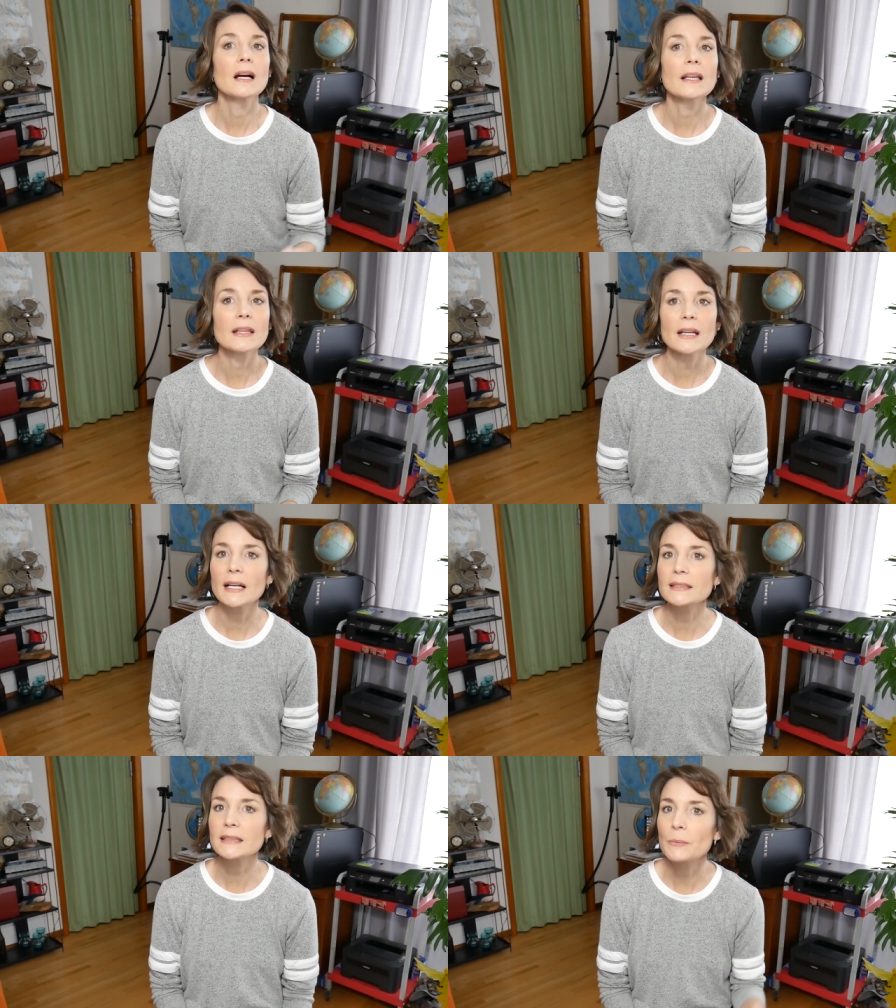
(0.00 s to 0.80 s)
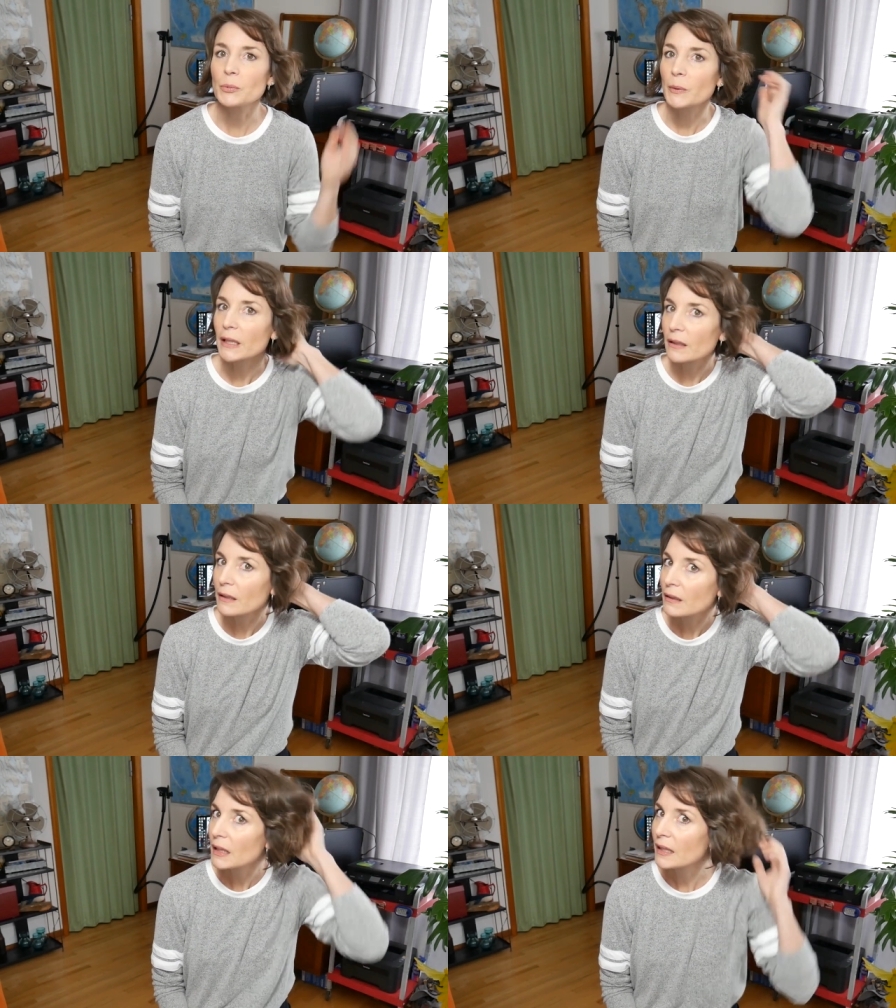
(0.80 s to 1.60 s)
I think I slept weird
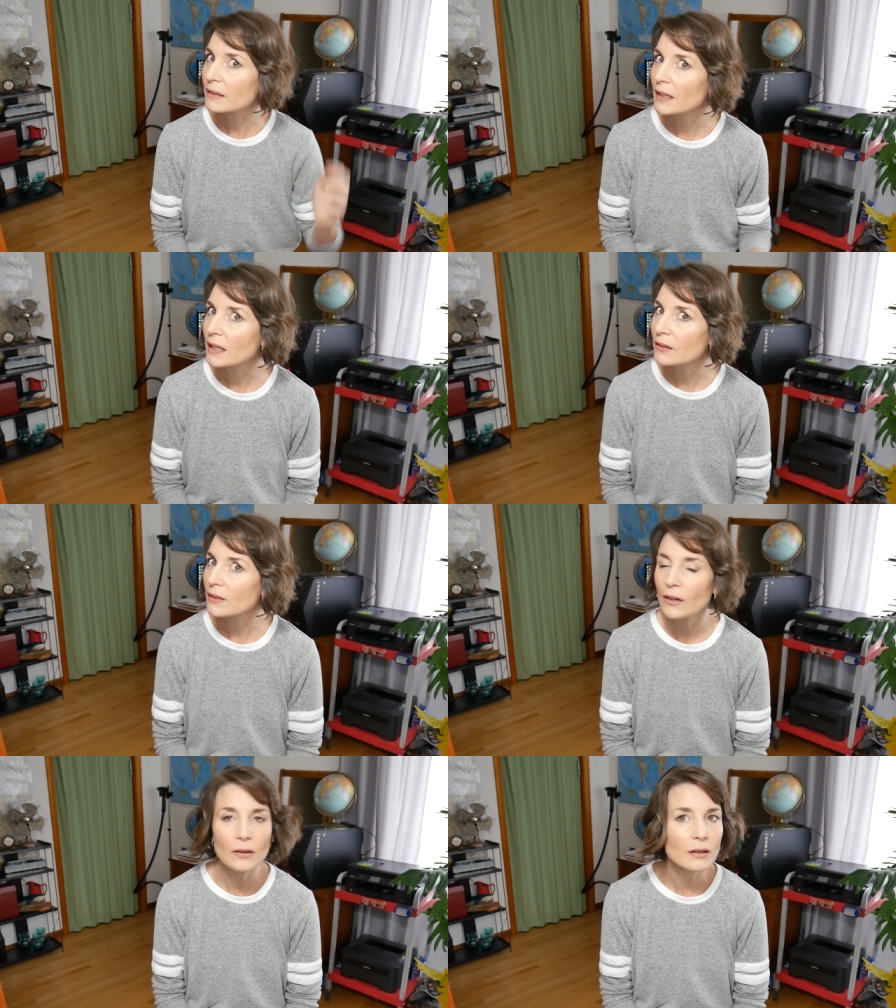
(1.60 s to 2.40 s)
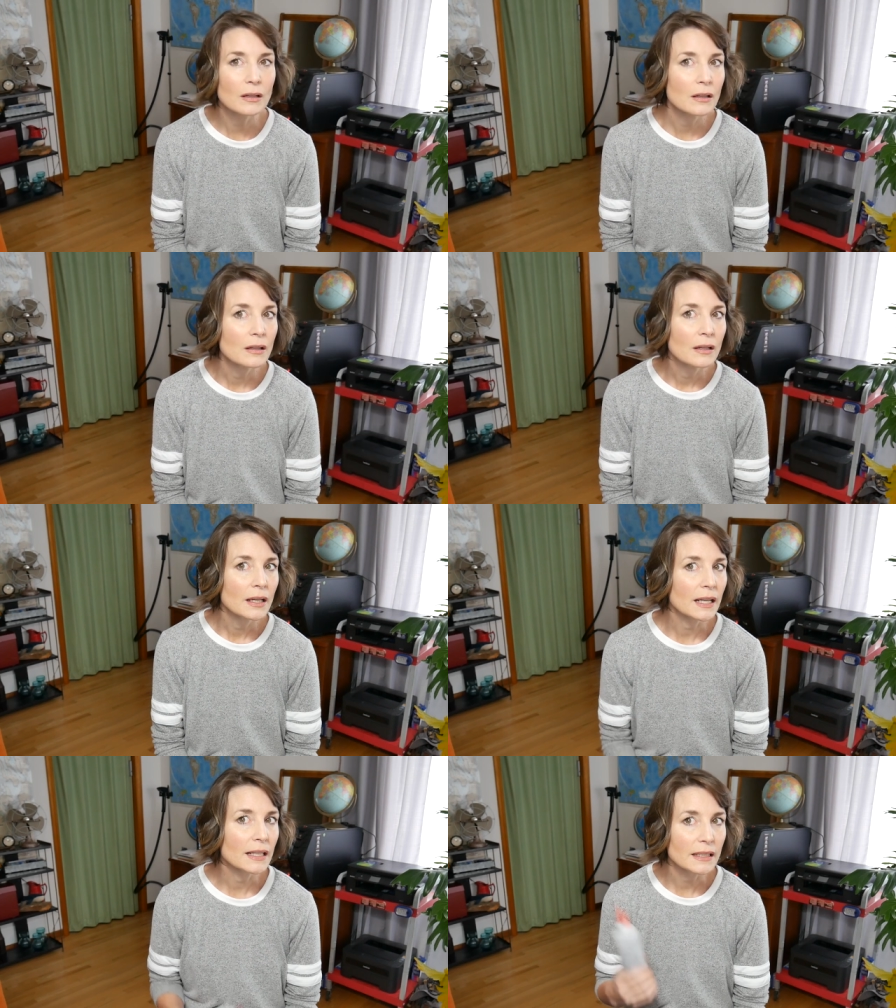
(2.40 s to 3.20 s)
last night, so,
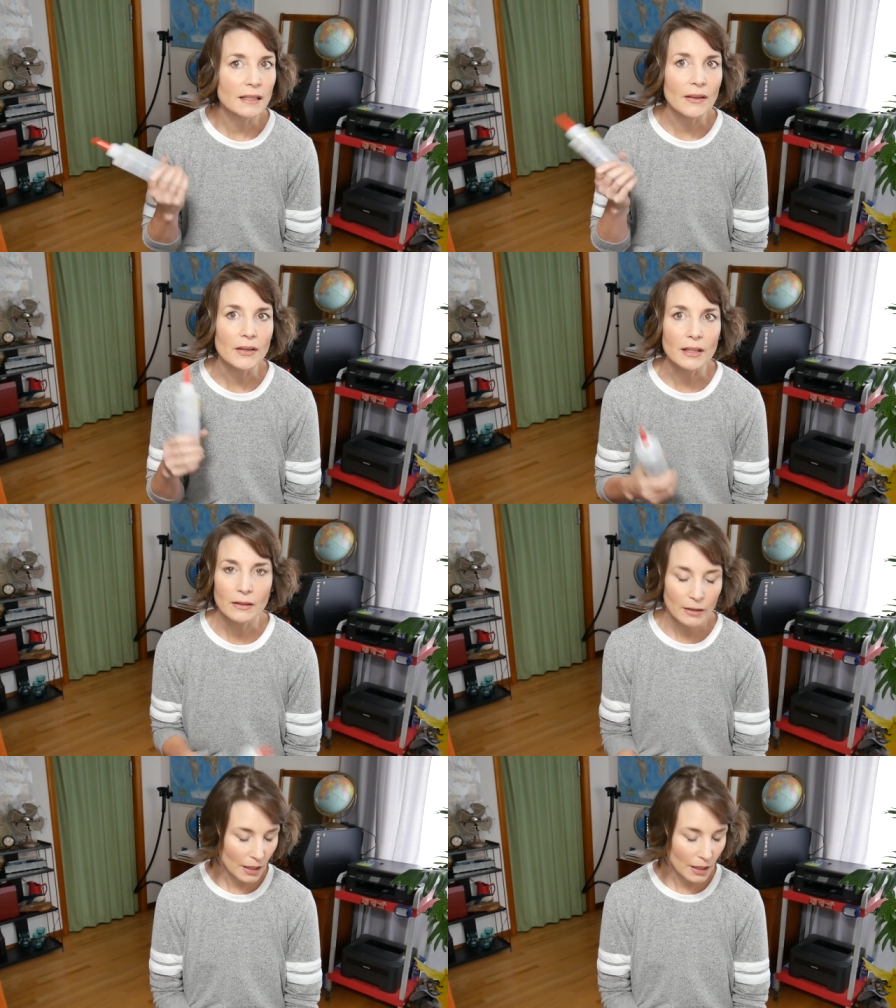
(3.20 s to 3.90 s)
and I did nothing.